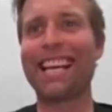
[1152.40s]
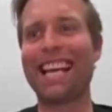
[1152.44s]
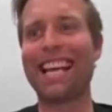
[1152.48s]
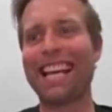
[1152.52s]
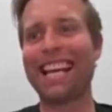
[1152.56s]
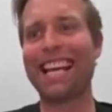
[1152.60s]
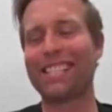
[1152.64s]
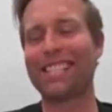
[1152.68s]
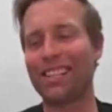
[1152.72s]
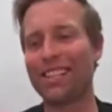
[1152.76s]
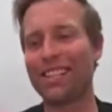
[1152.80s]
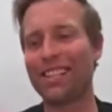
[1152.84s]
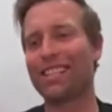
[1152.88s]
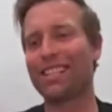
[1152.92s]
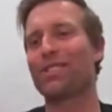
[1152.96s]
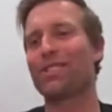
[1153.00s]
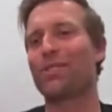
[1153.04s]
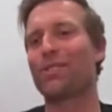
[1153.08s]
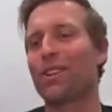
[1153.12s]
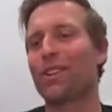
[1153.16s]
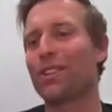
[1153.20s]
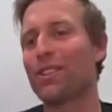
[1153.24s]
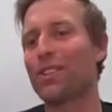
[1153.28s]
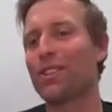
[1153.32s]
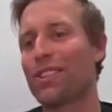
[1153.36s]
And so this is
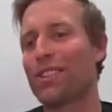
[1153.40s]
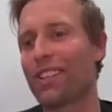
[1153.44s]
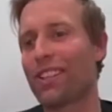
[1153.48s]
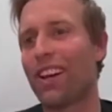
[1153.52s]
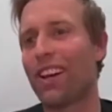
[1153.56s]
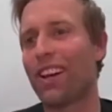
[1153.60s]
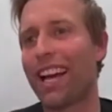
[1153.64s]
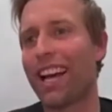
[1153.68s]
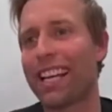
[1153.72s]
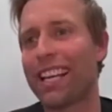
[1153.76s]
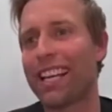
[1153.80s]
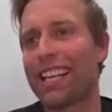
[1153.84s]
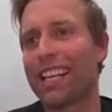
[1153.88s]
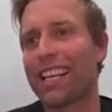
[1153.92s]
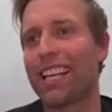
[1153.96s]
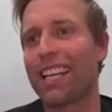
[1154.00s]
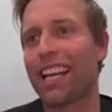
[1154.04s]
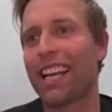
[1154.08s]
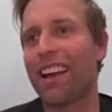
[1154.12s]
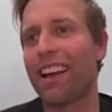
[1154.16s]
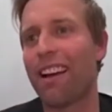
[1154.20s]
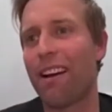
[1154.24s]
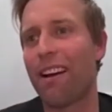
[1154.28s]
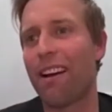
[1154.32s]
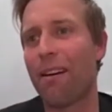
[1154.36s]
what it looks like.
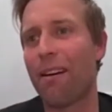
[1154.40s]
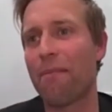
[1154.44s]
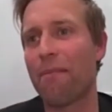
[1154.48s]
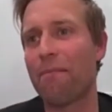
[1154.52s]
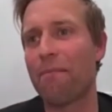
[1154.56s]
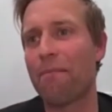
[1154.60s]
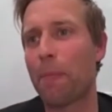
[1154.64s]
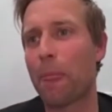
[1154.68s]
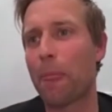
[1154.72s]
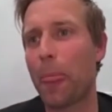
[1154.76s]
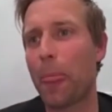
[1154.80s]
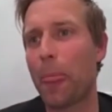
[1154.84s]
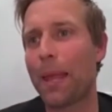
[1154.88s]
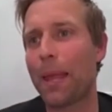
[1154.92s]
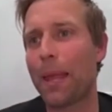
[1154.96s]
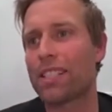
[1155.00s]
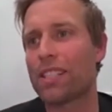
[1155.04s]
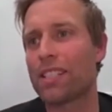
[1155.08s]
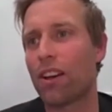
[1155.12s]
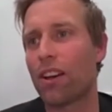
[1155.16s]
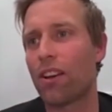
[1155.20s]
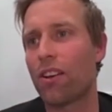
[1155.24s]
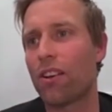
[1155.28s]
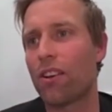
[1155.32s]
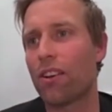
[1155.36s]

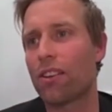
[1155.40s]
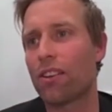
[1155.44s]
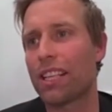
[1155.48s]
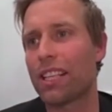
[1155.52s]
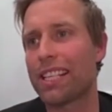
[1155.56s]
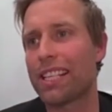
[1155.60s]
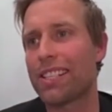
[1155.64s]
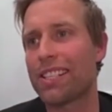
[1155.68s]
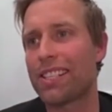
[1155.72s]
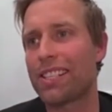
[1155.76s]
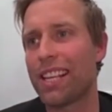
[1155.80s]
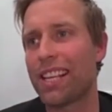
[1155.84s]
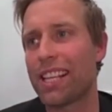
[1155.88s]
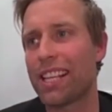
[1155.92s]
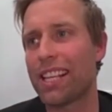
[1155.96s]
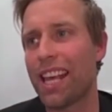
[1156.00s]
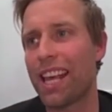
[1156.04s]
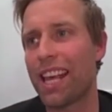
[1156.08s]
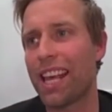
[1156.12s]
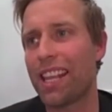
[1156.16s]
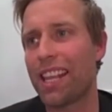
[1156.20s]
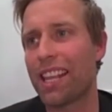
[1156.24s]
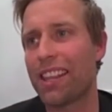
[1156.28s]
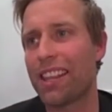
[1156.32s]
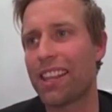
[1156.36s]
So you can see
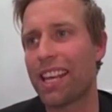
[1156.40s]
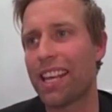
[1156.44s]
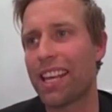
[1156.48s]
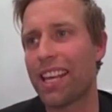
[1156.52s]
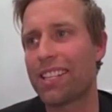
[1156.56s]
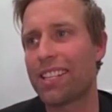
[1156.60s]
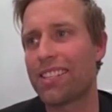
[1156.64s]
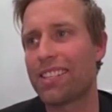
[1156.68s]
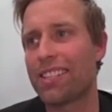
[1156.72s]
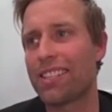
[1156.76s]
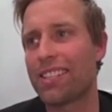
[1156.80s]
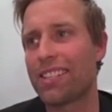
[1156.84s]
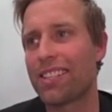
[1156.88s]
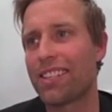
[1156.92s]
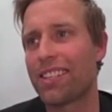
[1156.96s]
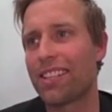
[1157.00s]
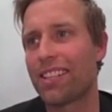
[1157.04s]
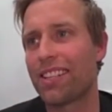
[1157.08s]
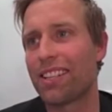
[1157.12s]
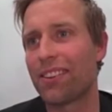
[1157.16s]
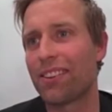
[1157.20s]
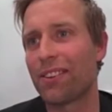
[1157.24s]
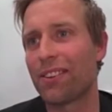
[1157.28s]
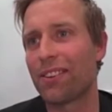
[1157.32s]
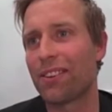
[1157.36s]
there that
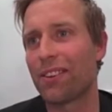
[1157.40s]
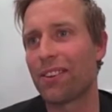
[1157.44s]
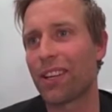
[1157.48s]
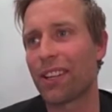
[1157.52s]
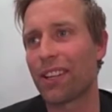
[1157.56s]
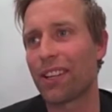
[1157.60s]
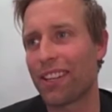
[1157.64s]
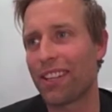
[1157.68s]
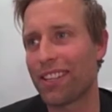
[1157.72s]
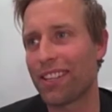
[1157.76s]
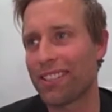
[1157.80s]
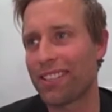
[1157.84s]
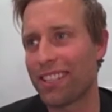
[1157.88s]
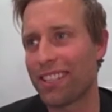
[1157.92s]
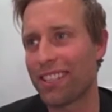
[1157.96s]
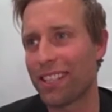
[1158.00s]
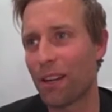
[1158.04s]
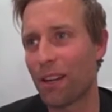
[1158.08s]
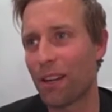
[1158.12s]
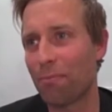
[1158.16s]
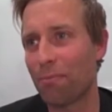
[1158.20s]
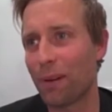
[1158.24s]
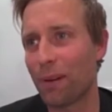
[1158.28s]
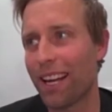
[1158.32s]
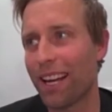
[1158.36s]
we've got the Sydney
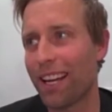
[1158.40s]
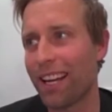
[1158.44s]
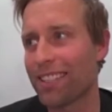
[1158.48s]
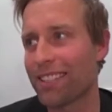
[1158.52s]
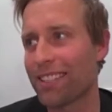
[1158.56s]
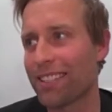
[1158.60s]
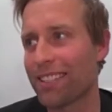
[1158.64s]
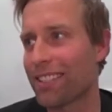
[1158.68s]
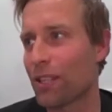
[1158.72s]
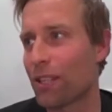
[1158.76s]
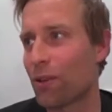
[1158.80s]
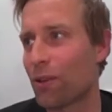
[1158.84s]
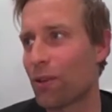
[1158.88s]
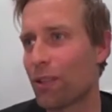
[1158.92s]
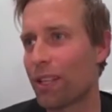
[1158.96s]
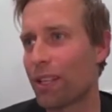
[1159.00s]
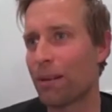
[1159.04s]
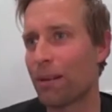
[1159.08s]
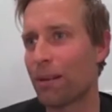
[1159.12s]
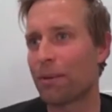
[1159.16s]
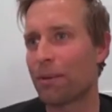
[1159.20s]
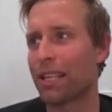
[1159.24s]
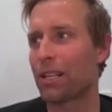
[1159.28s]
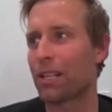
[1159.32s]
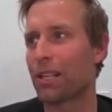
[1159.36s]
Opera House. That's cool.
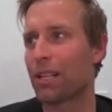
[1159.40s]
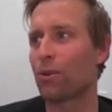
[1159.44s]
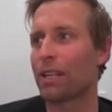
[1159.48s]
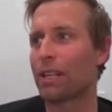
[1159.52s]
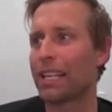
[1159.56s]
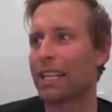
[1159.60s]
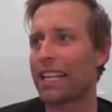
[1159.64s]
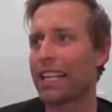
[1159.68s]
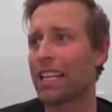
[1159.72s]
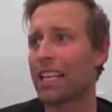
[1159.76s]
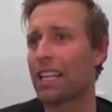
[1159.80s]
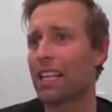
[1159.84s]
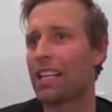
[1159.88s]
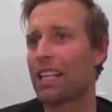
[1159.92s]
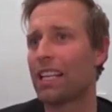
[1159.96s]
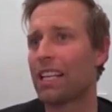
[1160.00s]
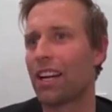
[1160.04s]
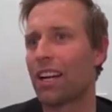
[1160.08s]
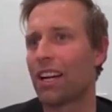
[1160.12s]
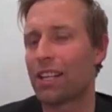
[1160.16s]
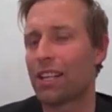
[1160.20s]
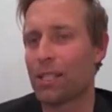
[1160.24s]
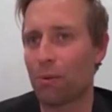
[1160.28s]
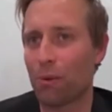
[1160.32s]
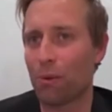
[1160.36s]
That'd be a cool gig.
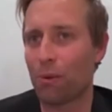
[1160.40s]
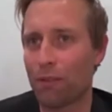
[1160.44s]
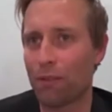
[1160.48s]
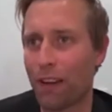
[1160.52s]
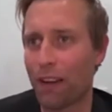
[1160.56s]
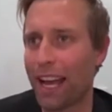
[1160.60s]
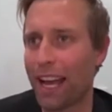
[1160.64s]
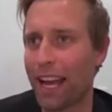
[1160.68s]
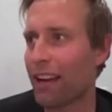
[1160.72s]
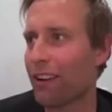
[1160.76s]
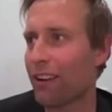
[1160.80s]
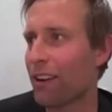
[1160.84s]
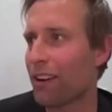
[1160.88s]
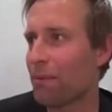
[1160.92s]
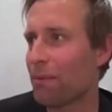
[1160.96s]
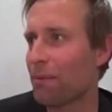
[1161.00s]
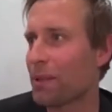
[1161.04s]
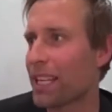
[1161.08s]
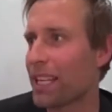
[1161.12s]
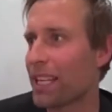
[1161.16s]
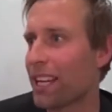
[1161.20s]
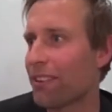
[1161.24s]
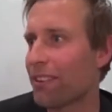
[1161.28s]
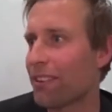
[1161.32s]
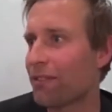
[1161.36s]
I used to work for ARM,
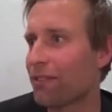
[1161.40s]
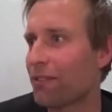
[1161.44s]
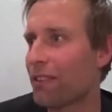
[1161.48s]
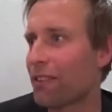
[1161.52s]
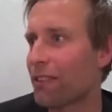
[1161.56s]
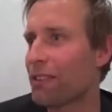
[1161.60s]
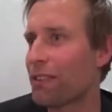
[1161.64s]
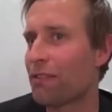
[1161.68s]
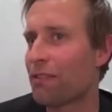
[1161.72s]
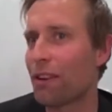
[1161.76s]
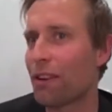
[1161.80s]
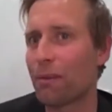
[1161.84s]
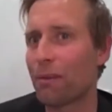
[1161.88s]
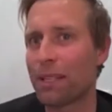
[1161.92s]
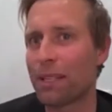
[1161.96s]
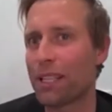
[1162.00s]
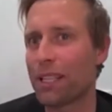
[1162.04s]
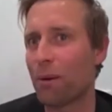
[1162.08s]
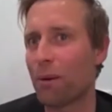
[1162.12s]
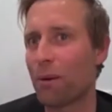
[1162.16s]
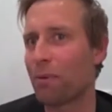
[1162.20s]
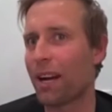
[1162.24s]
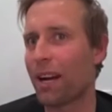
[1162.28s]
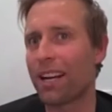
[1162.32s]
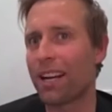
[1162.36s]
and they're refurbing the
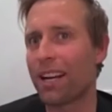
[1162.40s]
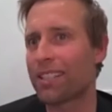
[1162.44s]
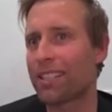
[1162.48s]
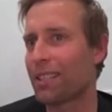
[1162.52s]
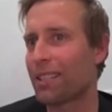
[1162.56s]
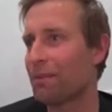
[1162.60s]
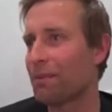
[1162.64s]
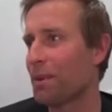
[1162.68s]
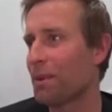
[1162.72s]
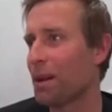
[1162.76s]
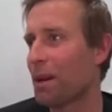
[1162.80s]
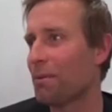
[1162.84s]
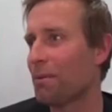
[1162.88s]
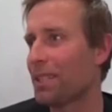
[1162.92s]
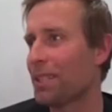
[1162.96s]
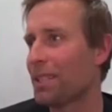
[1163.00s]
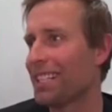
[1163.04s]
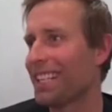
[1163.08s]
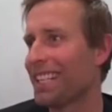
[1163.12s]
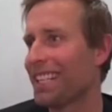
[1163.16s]
Opera House at the moment.